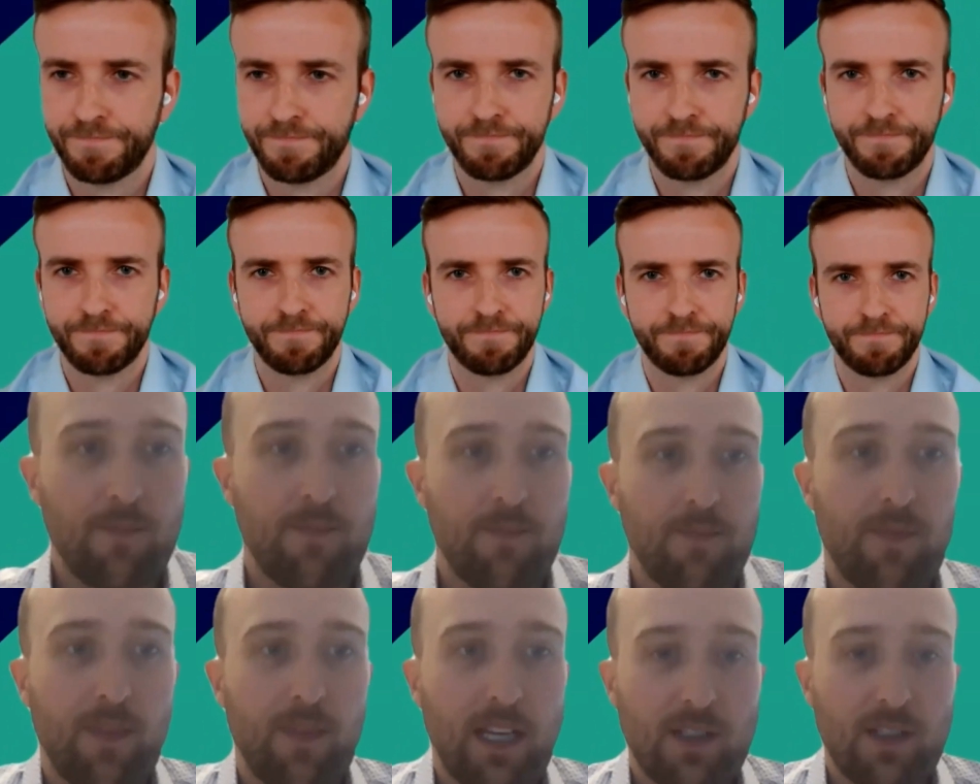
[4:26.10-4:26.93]
Yeah,
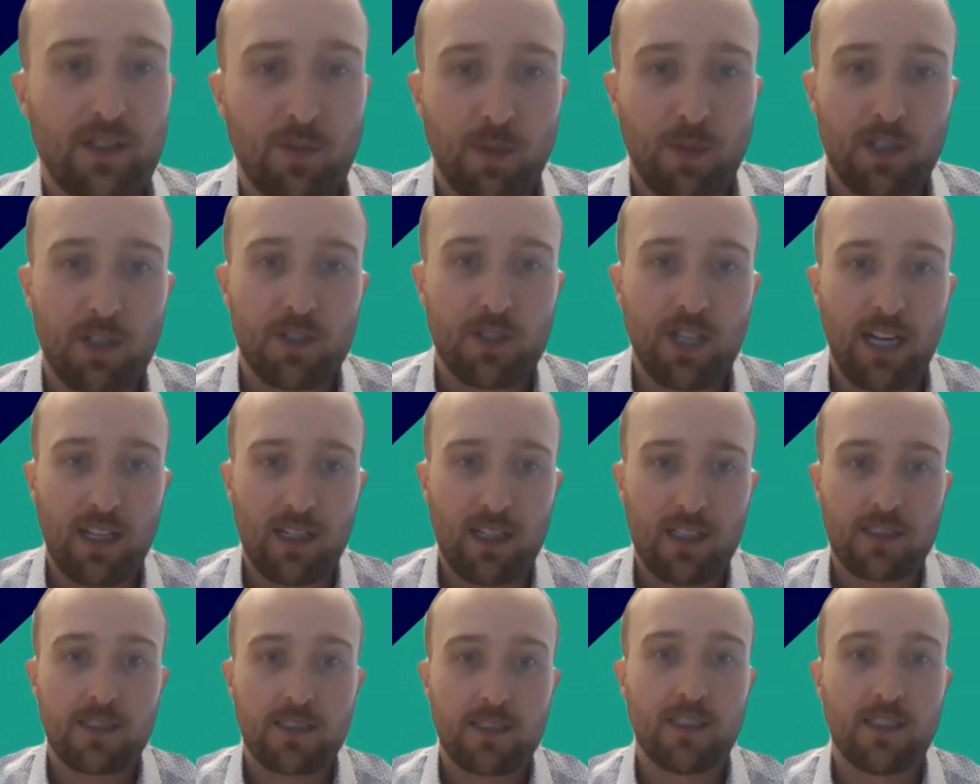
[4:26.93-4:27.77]
thanks so much,
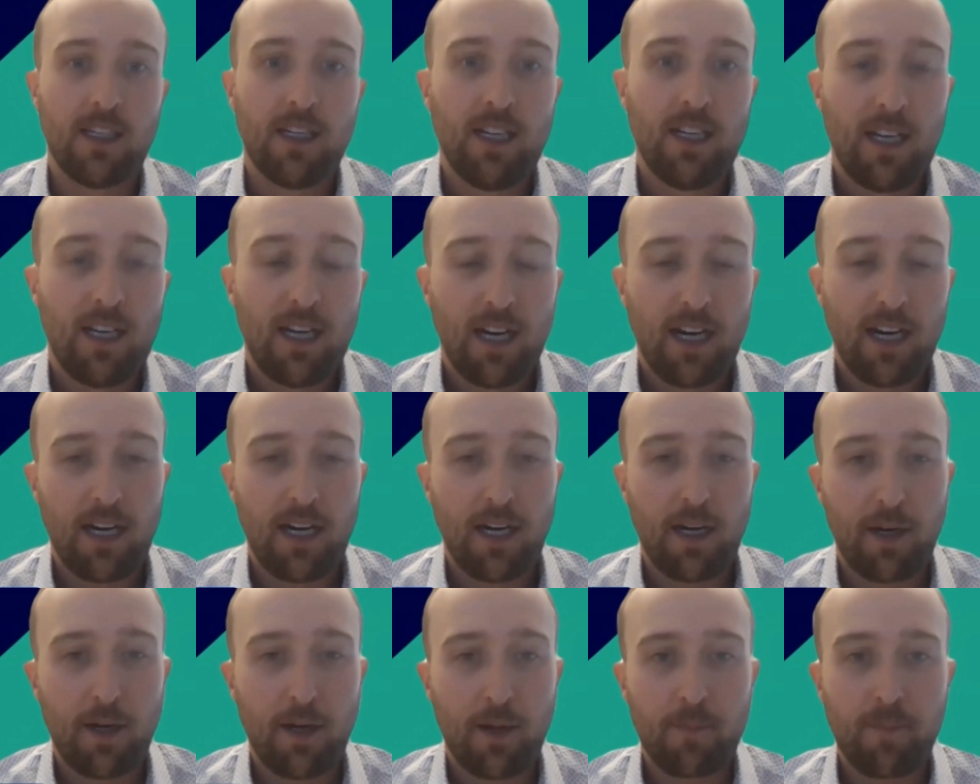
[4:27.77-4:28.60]
Alex.
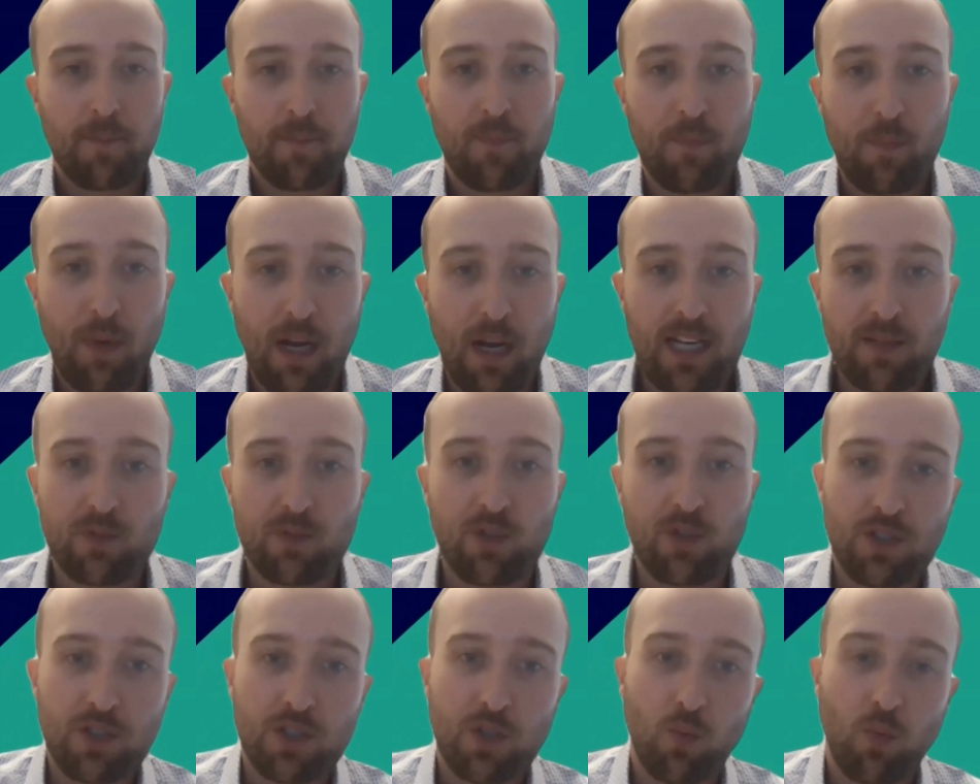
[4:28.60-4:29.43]
My name is
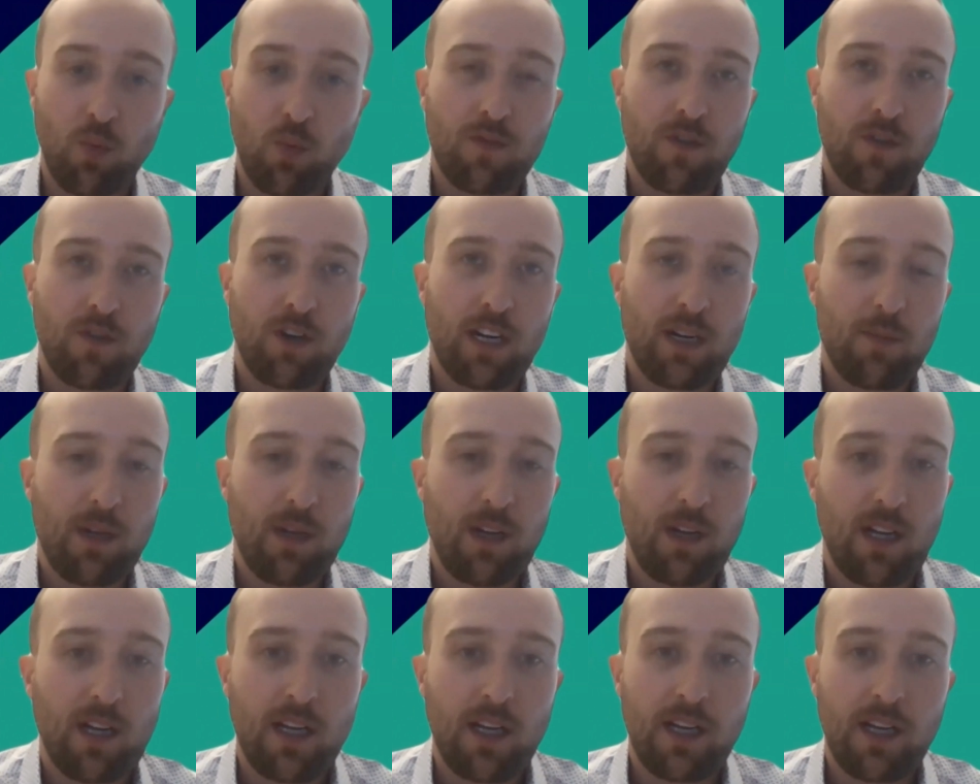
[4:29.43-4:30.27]
Wolfgram.
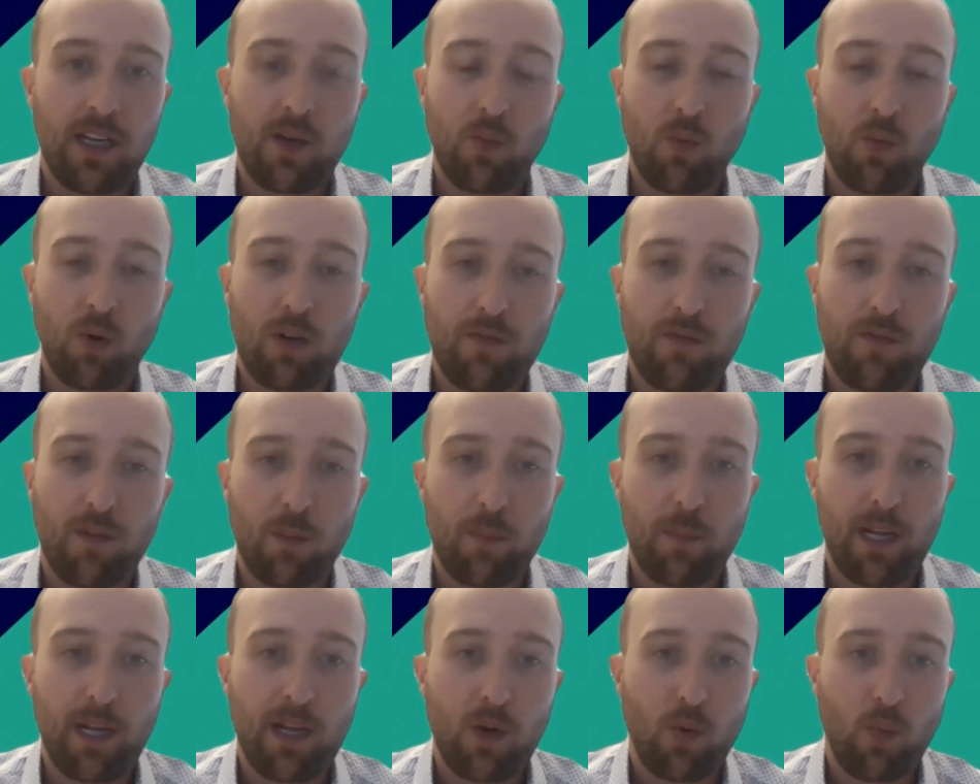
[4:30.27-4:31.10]
I work for
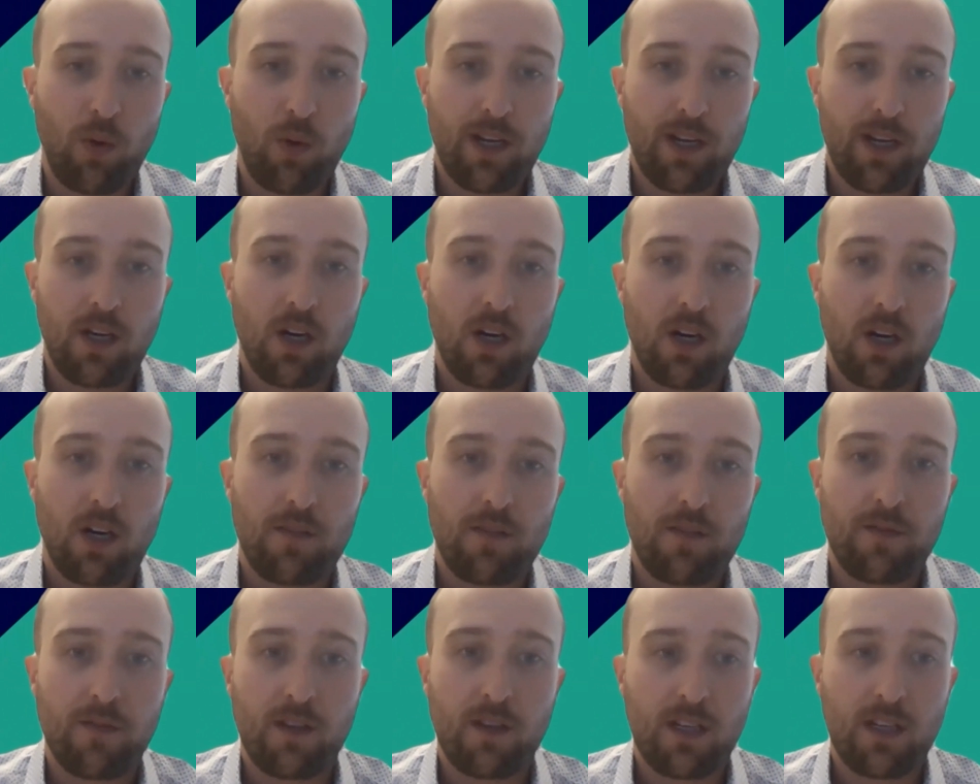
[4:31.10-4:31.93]
Banner
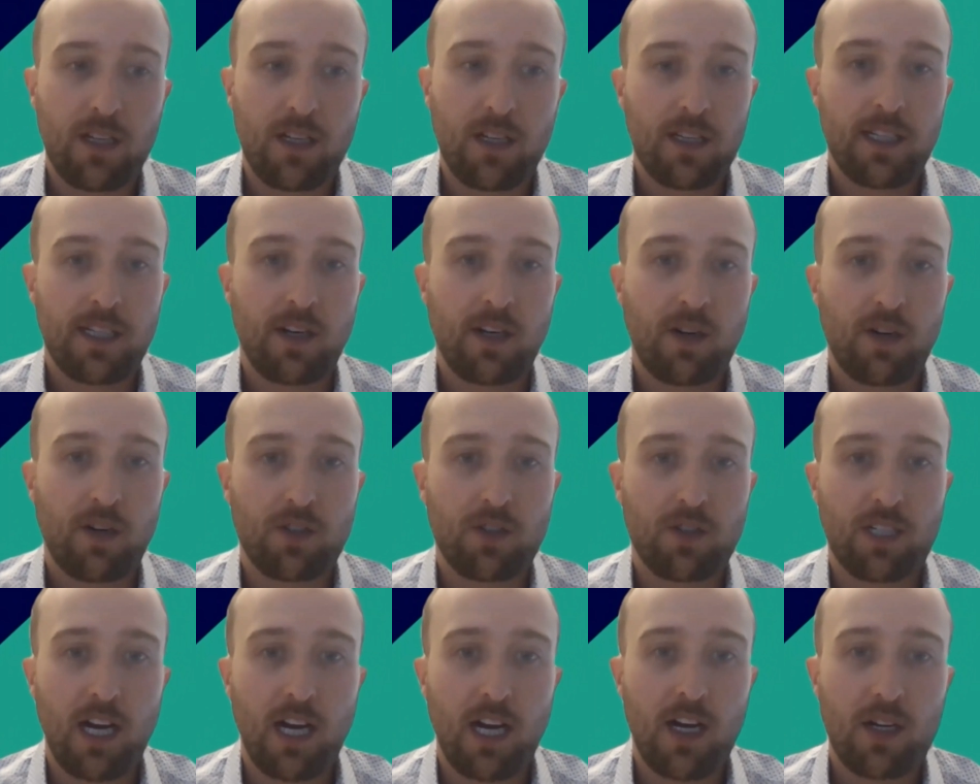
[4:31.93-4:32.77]
Witcoff in our
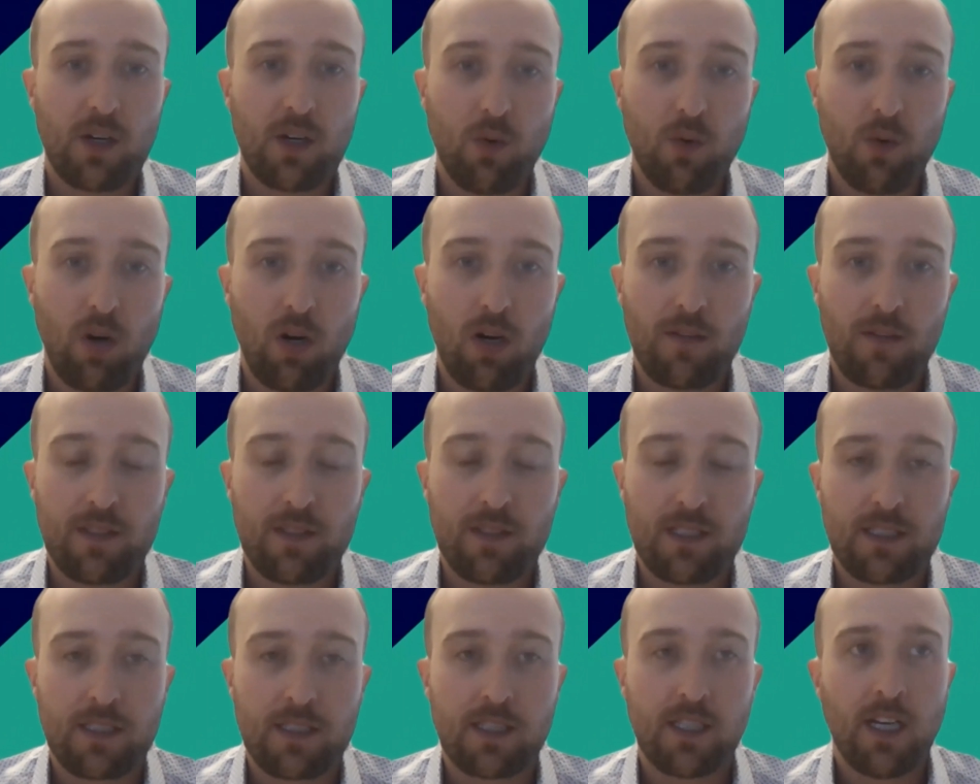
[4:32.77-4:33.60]
Chicago
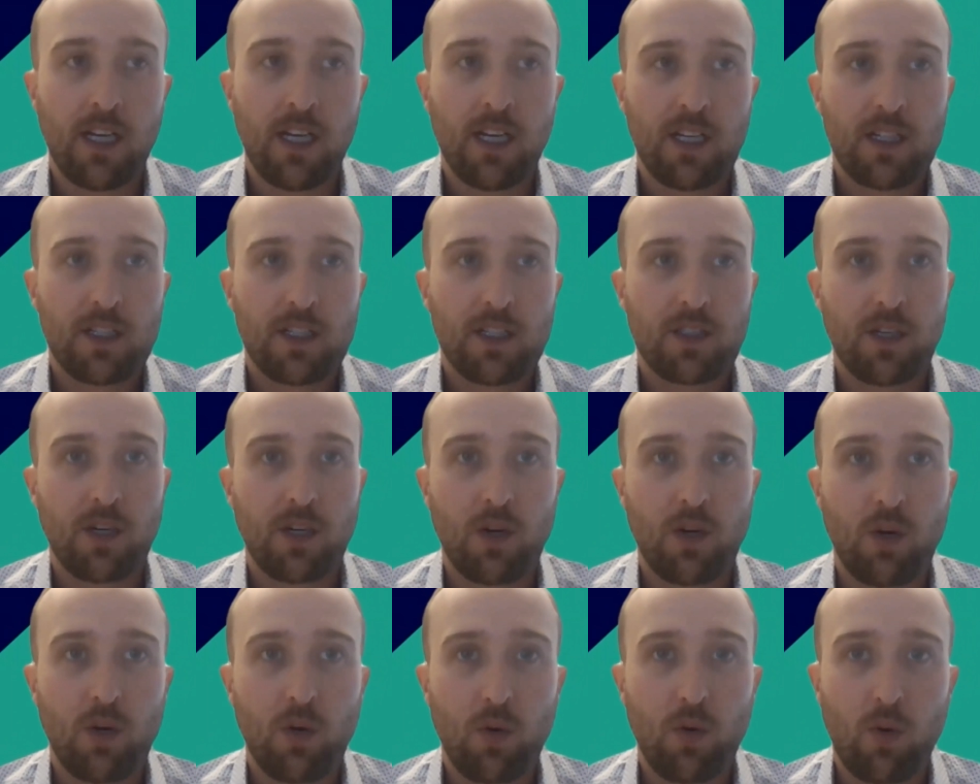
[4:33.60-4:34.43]
office.
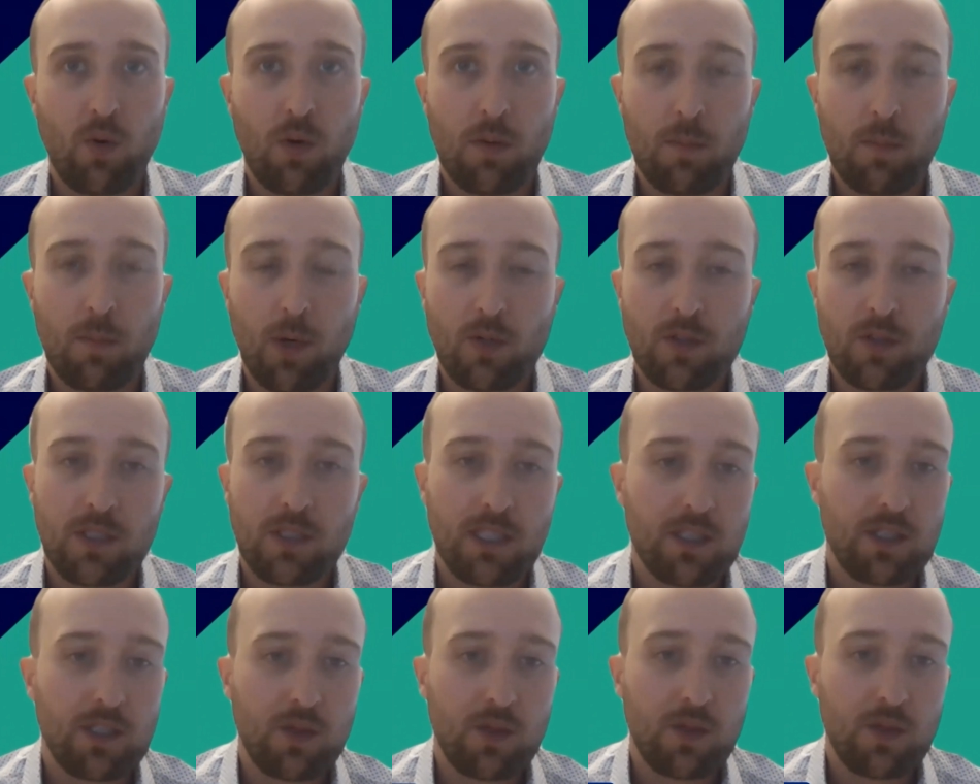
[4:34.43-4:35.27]
So
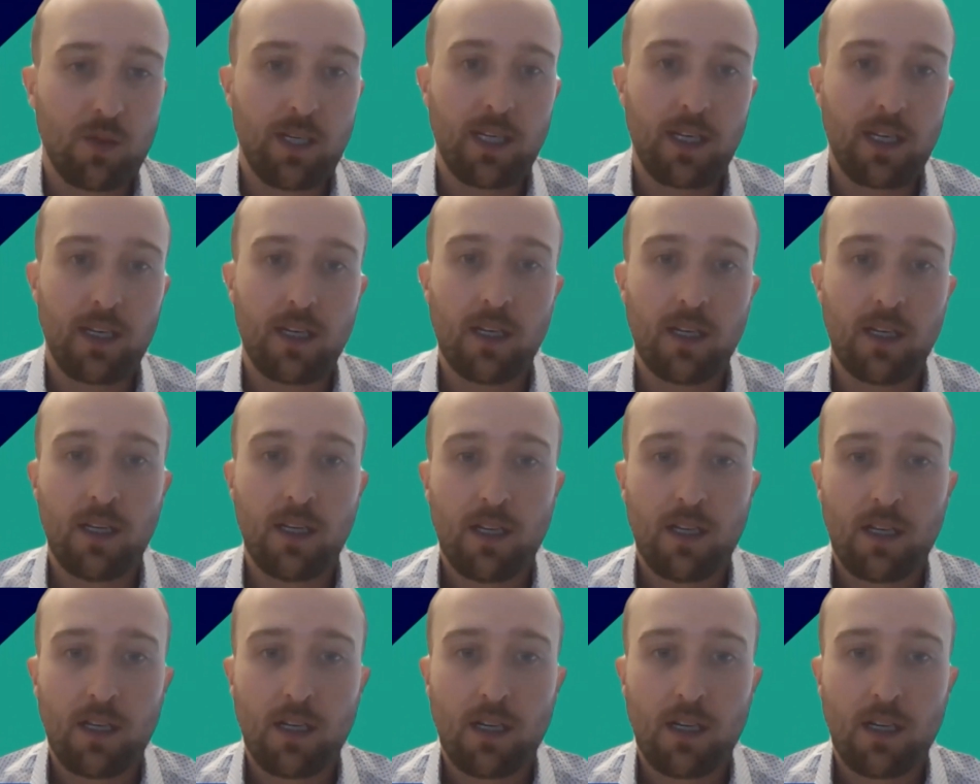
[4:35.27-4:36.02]
mostly doing